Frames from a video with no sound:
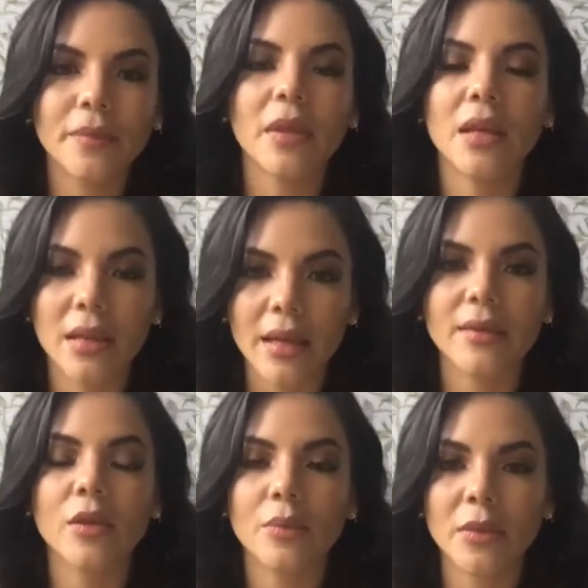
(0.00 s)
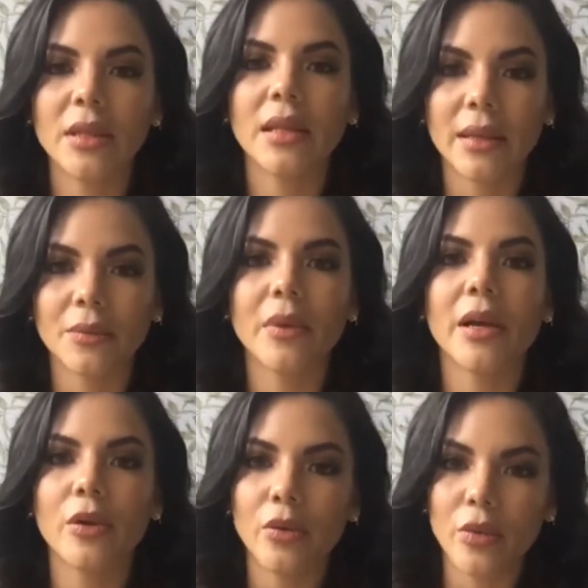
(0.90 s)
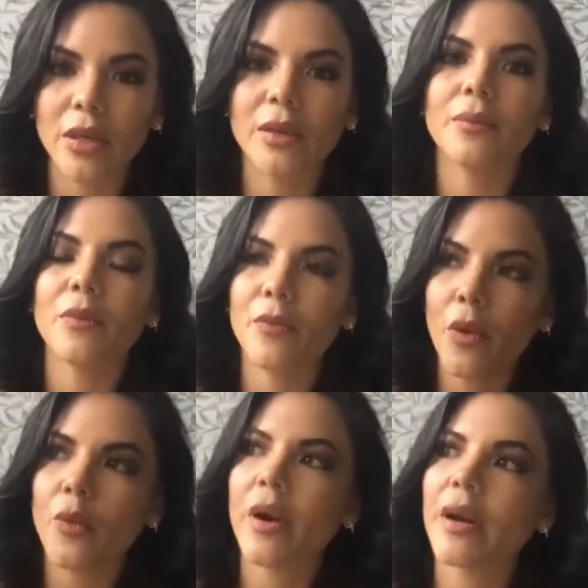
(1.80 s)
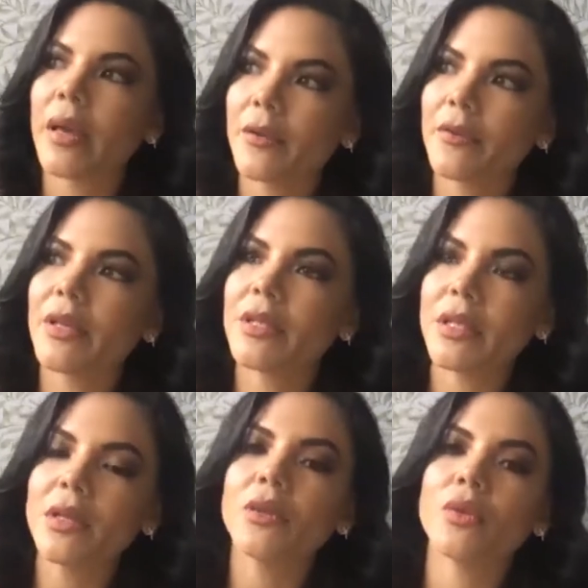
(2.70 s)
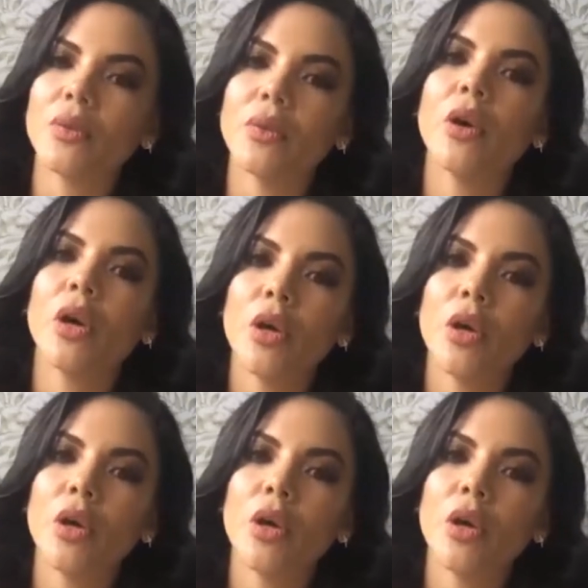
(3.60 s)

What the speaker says: And that's something that we are looking forward every year to